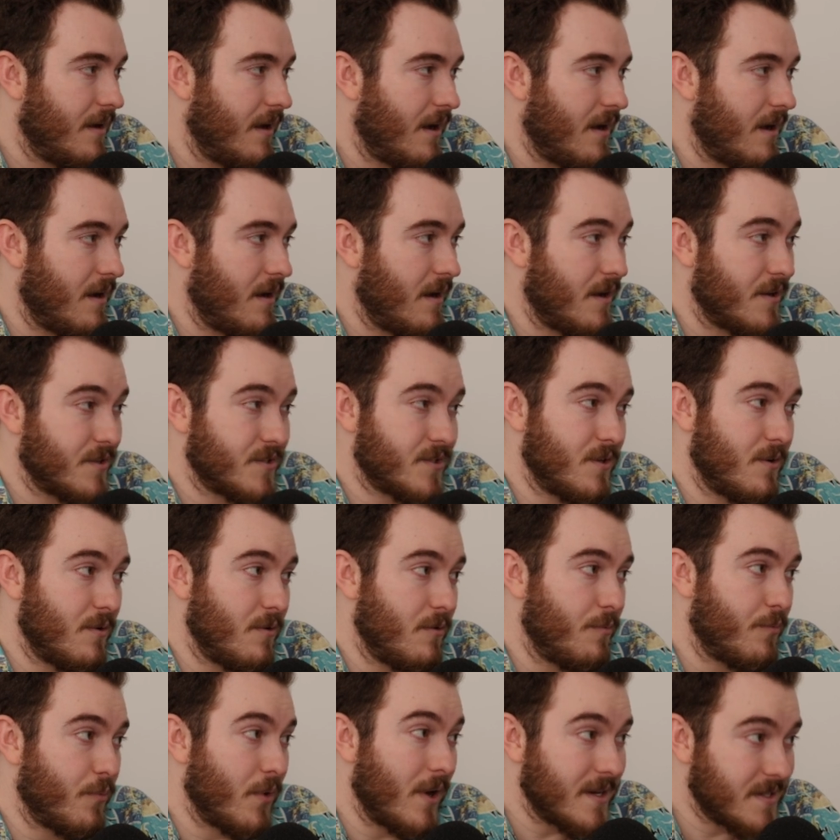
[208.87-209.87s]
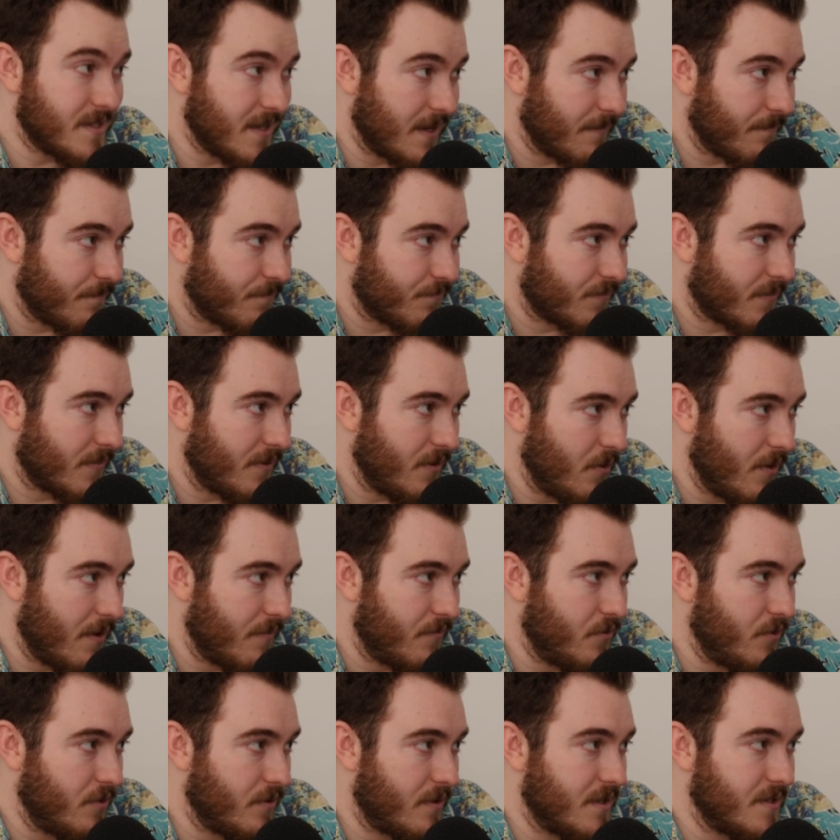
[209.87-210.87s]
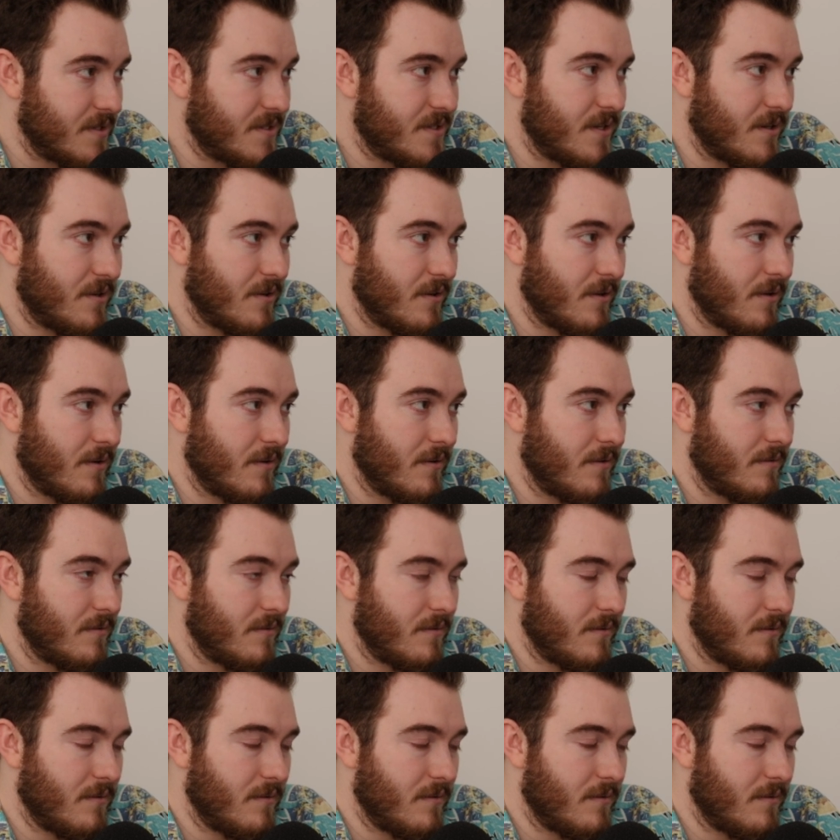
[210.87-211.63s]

Also, pricing. You have to consider,